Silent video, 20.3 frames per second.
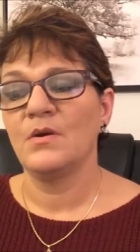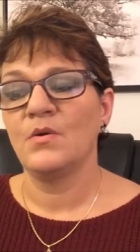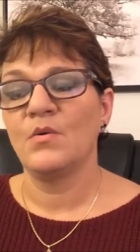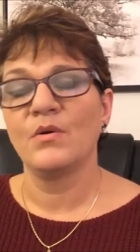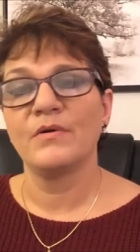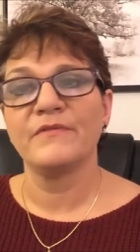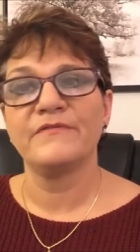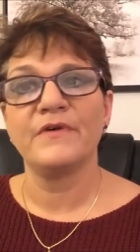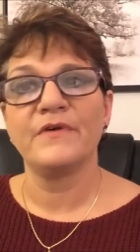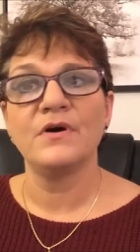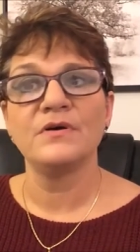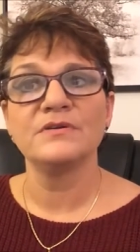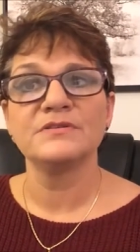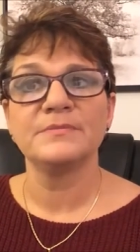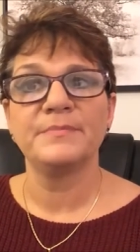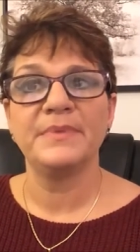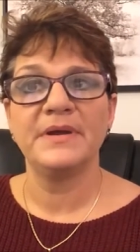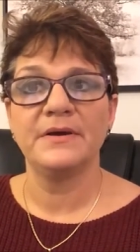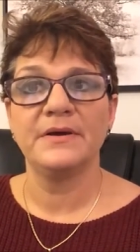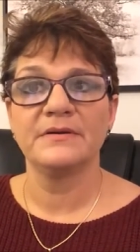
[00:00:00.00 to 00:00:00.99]
or
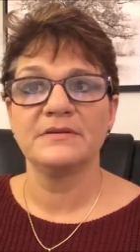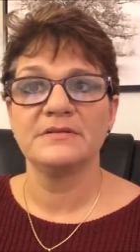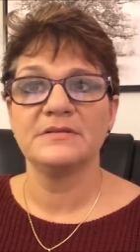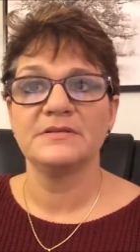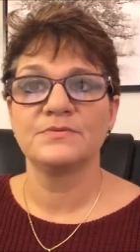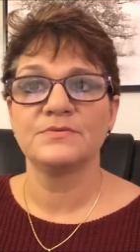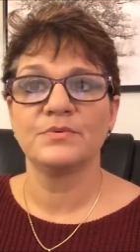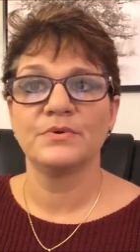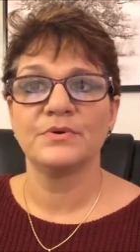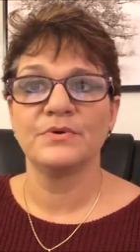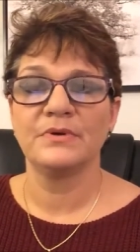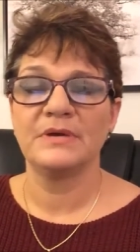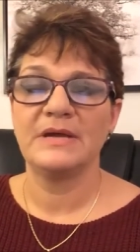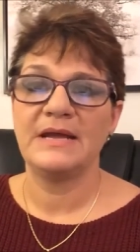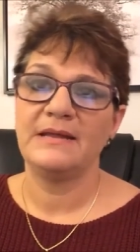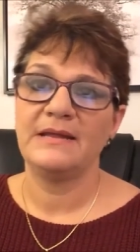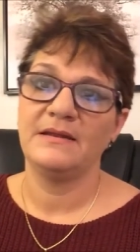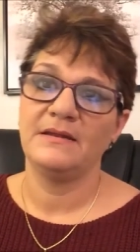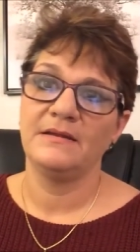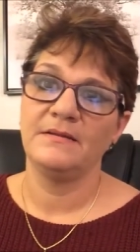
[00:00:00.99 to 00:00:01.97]
false appearances were
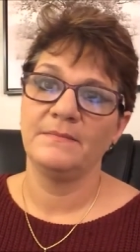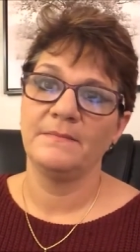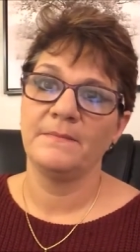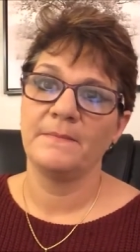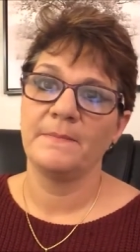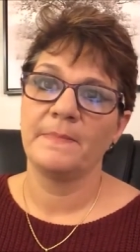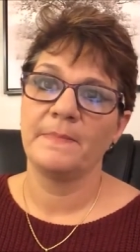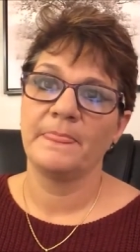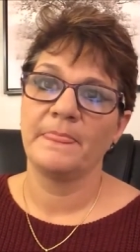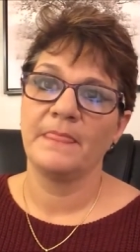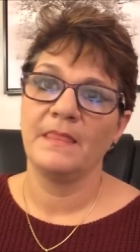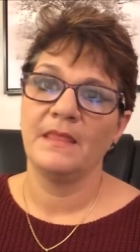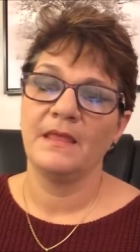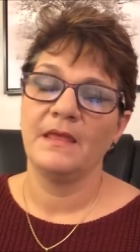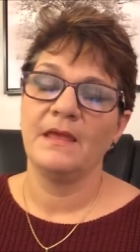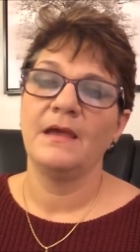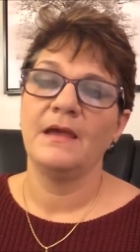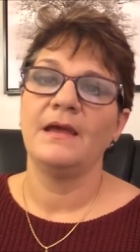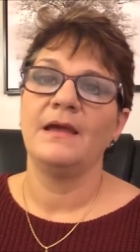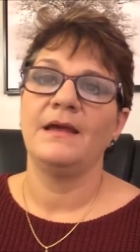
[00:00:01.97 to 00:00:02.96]
created?
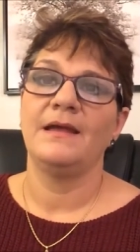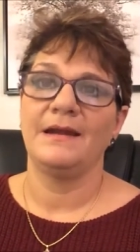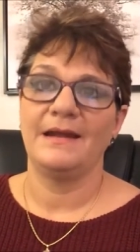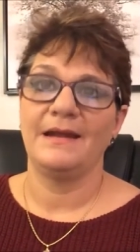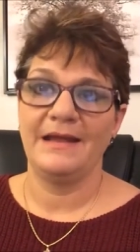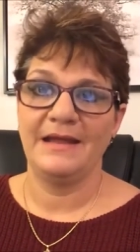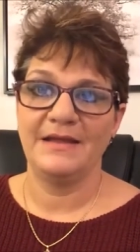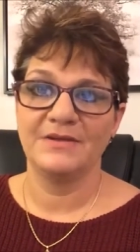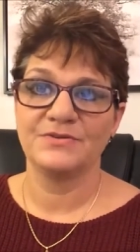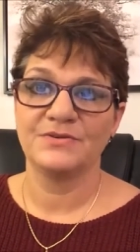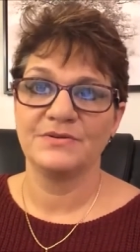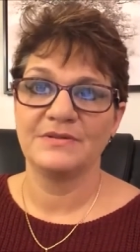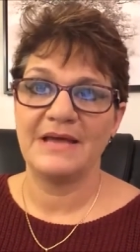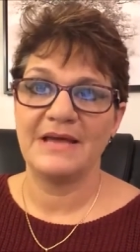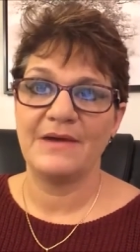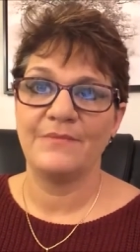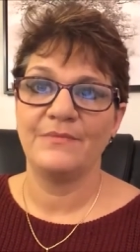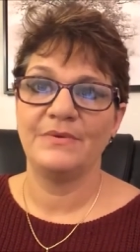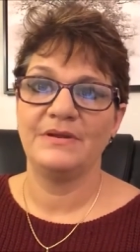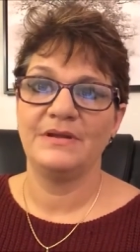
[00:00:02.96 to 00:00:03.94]
And I answered
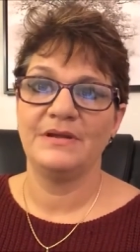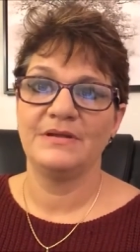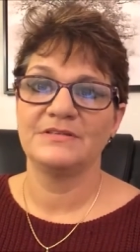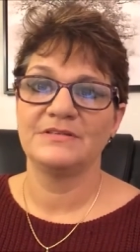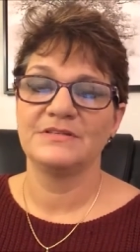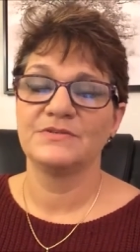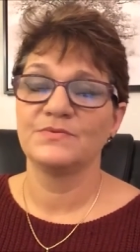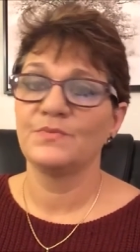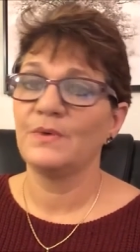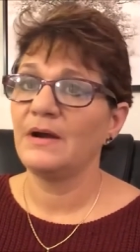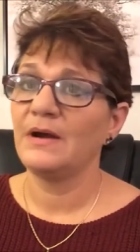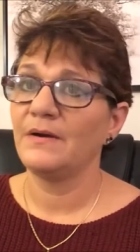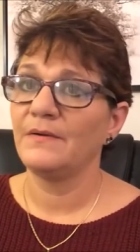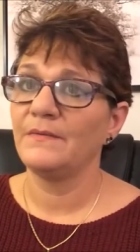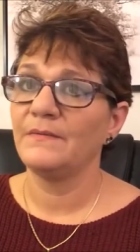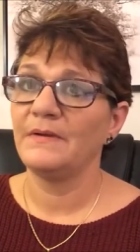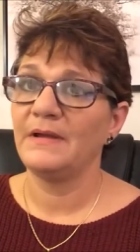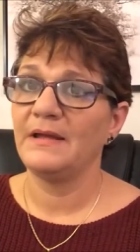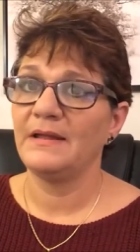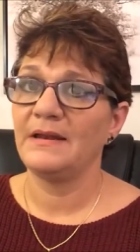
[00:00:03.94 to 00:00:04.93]
that one yes as
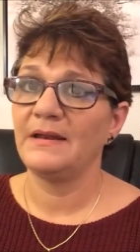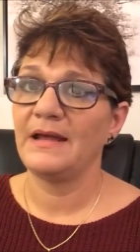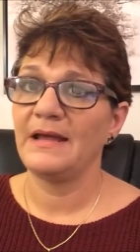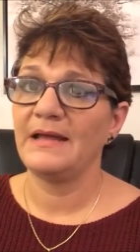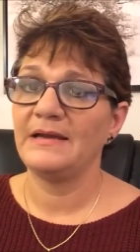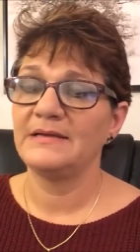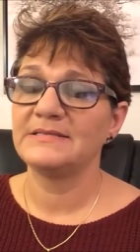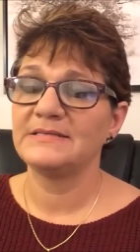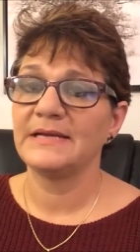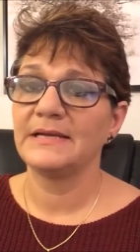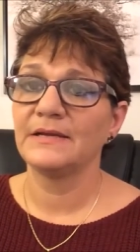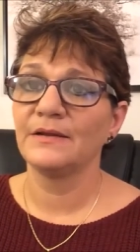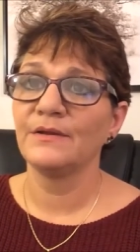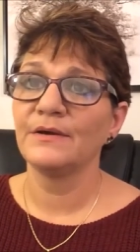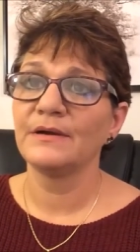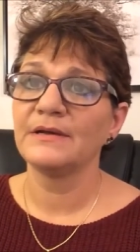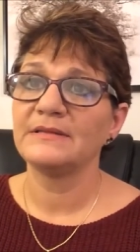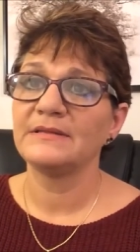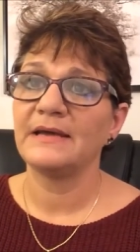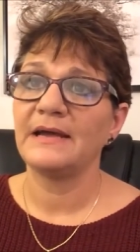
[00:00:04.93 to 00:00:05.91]
well. And I had to take a
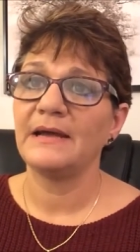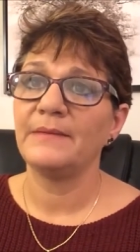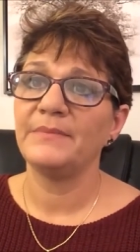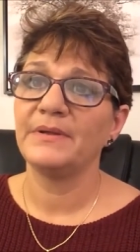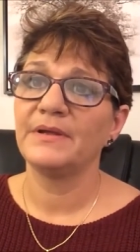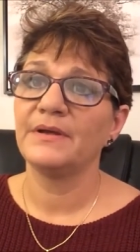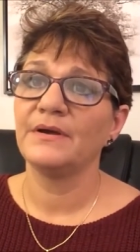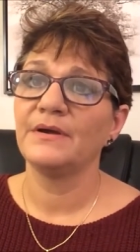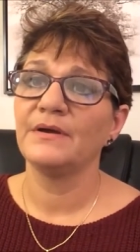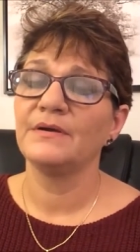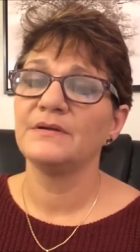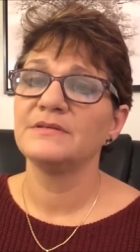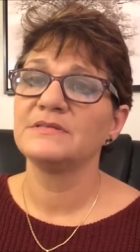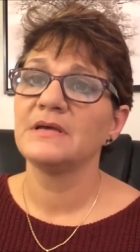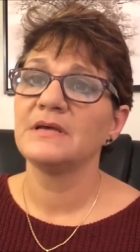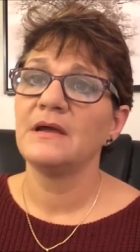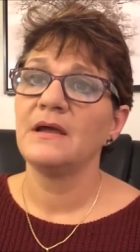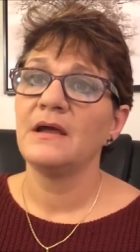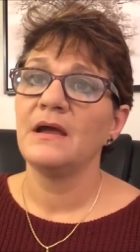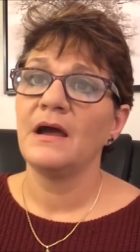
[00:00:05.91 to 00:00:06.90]
look at that because
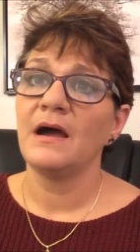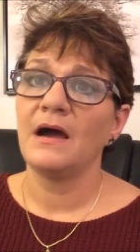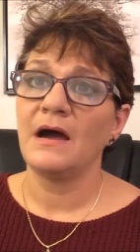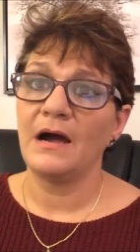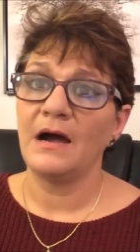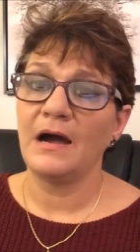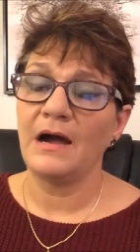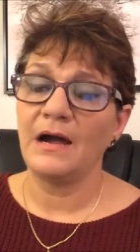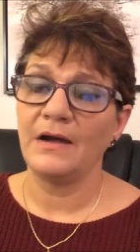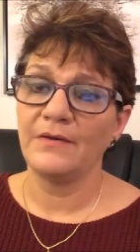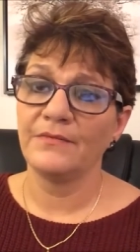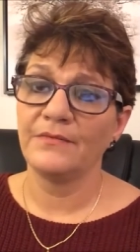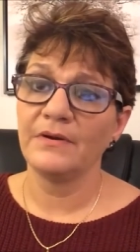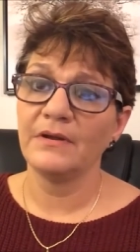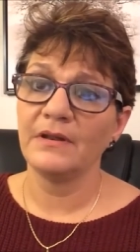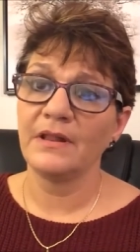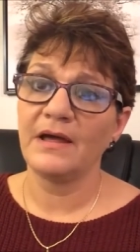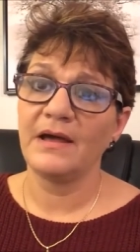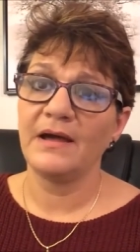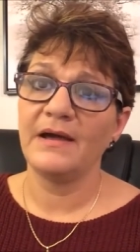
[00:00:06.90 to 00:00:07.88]
I
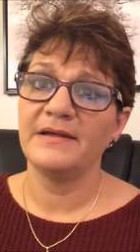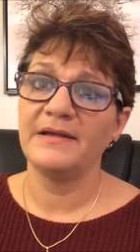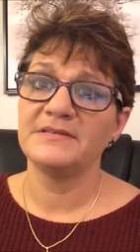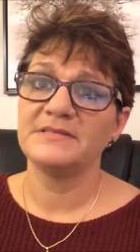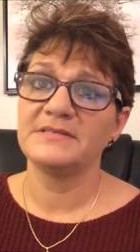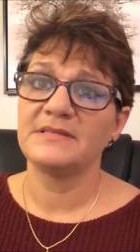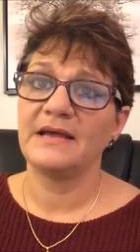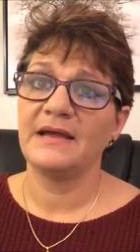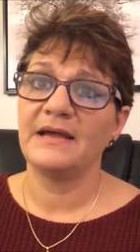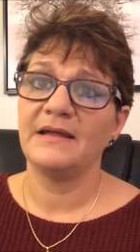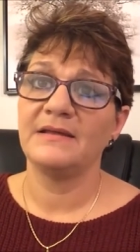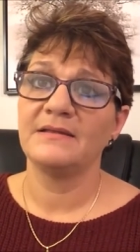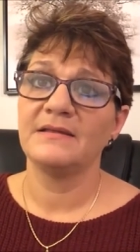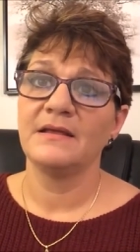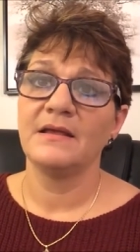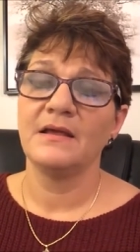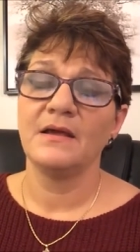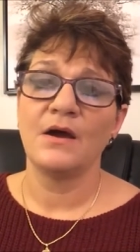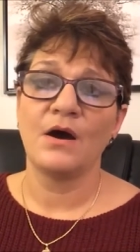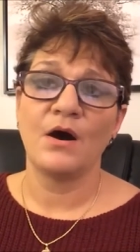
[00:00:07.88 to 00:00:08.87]
realized that
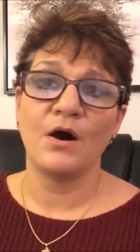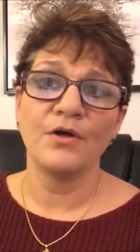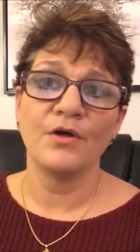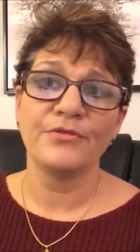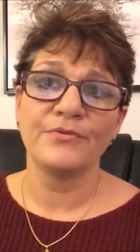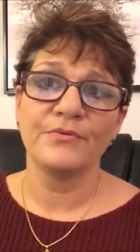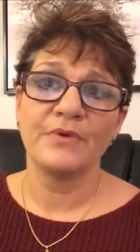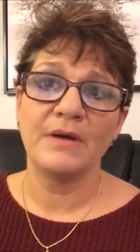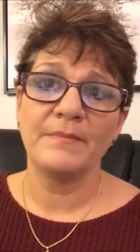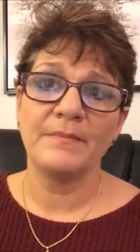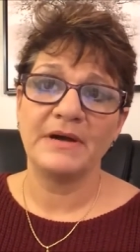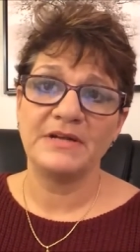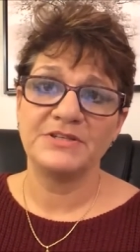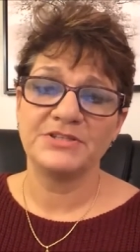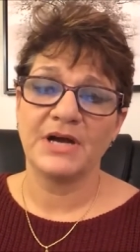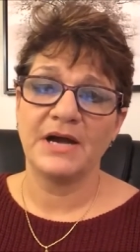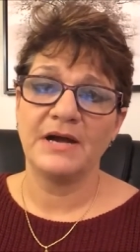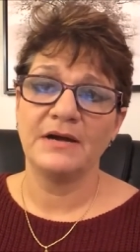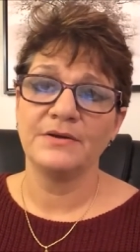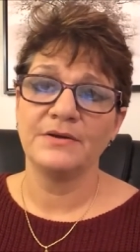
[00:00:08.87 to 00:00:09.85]
all throughout my
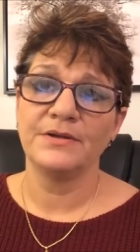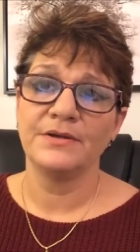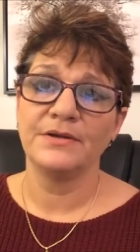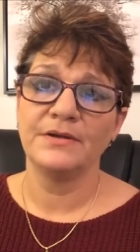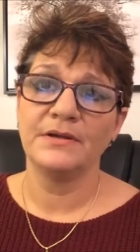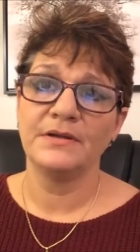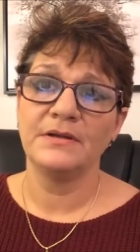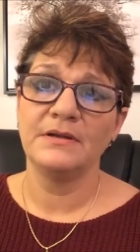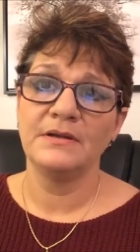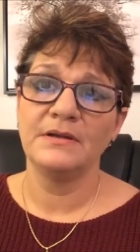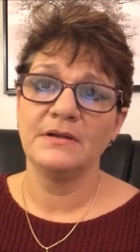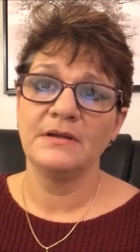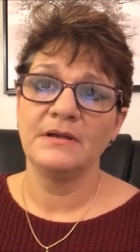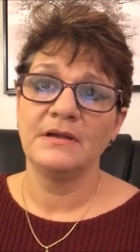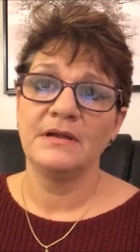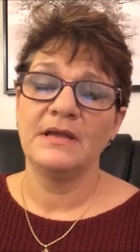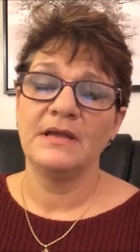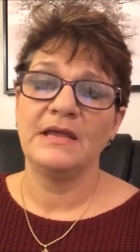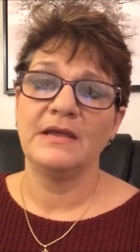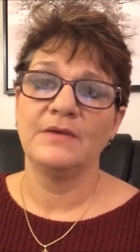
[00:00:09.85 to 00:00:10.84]
childhood,
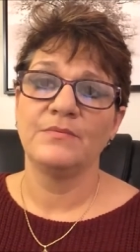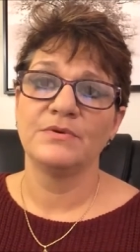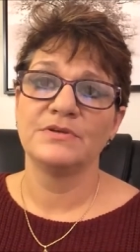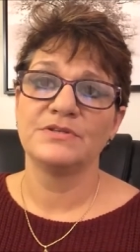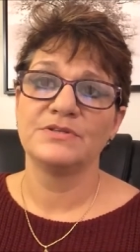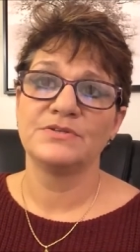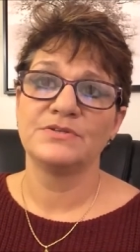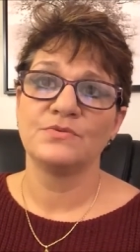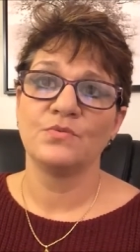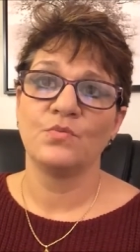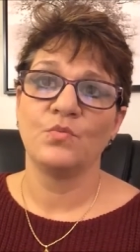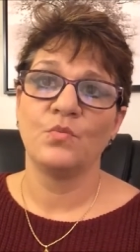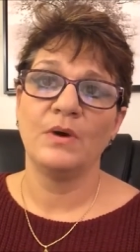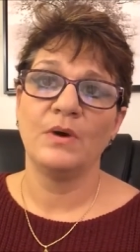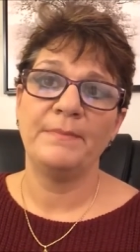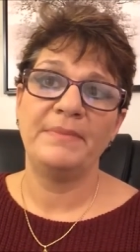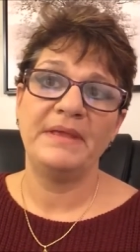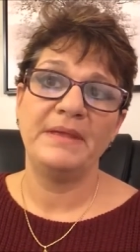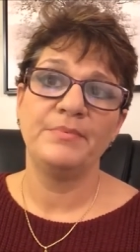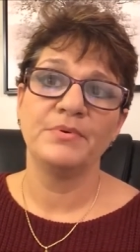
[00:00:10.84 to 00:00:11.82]
it was
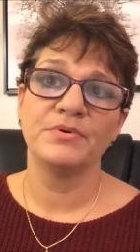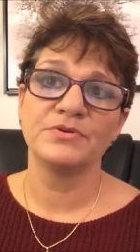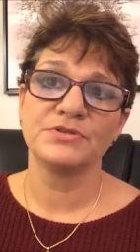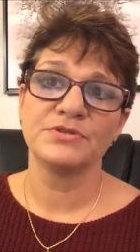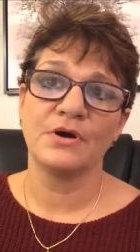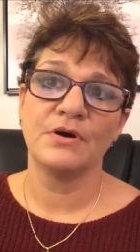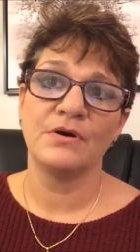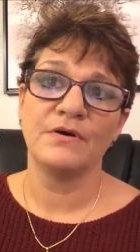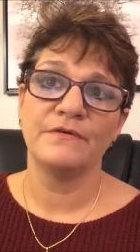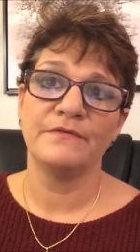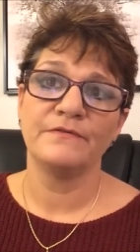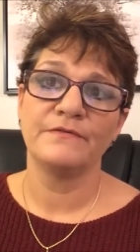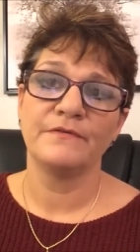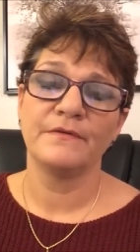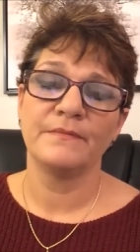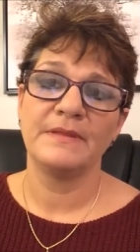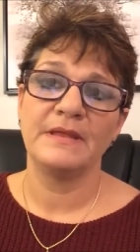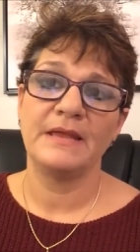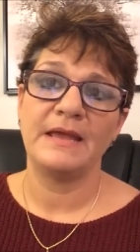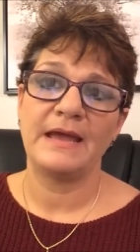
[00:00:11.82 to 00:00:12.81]
what people saw
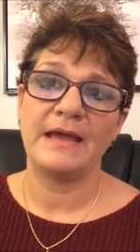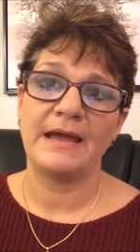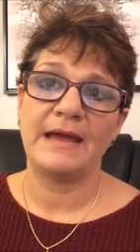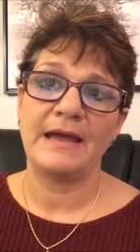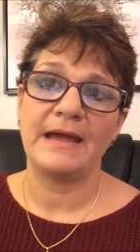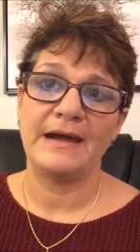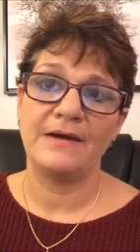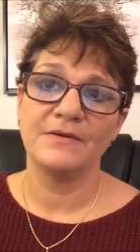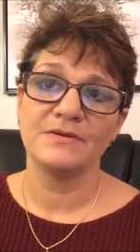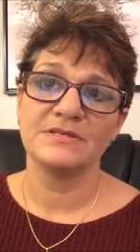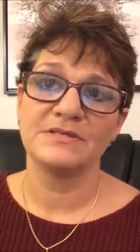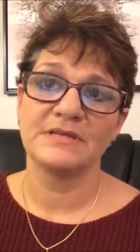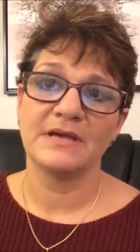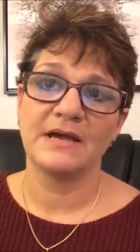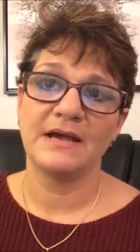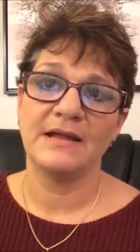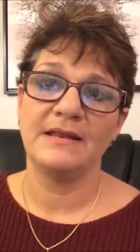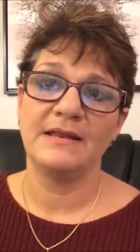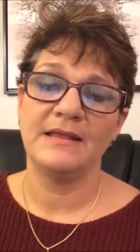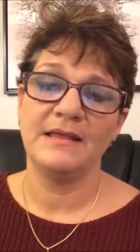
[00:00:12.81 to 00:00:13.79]
from the
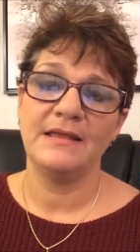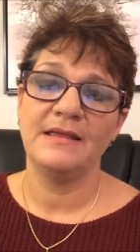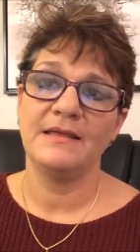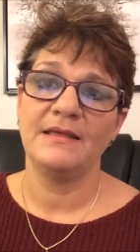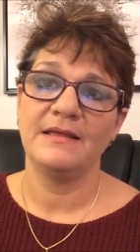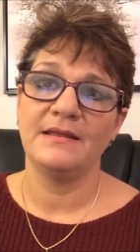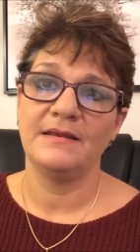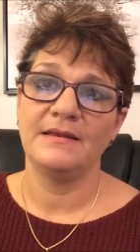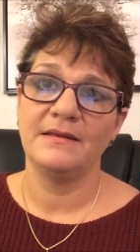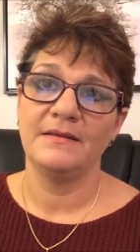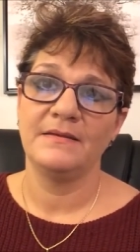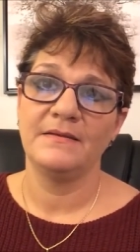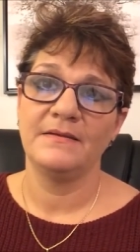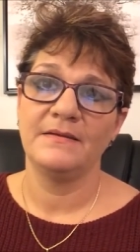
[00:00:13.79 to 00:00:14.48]
outside in